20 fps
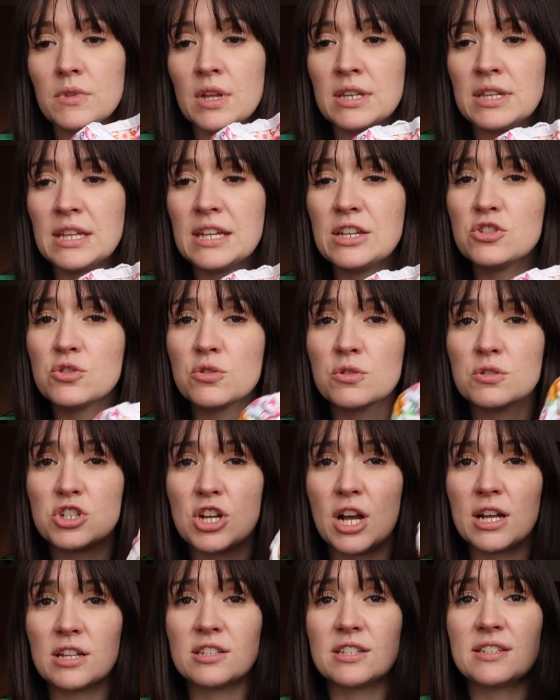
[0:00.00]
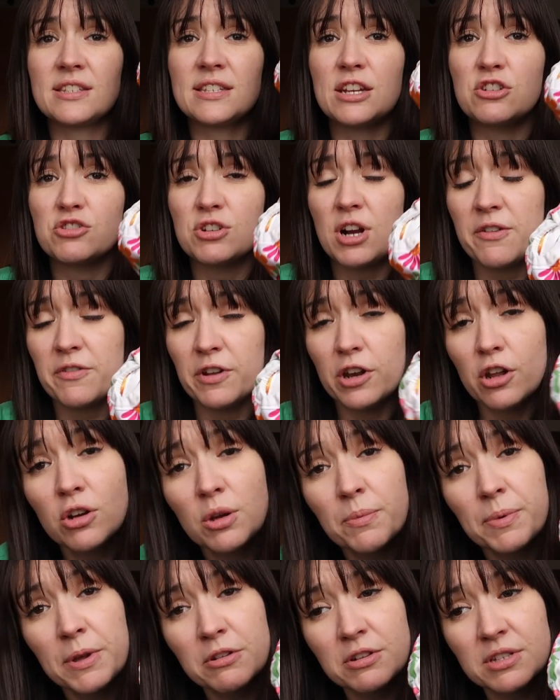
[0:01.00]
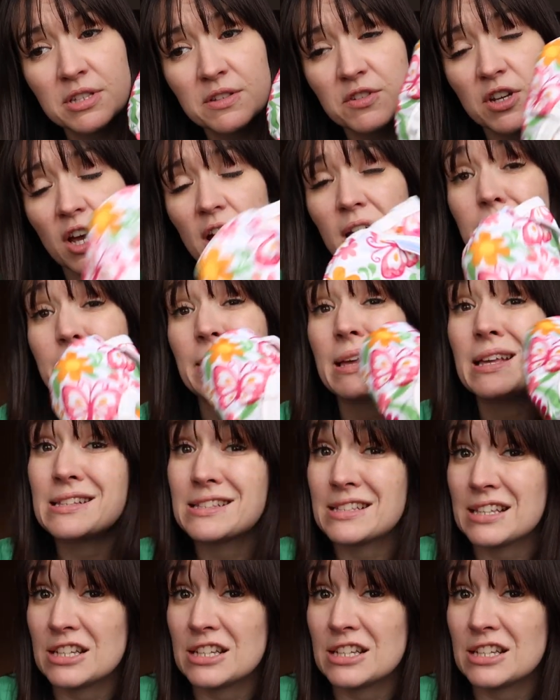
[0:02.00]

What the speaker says: need your child to stay dry for longer periods of time,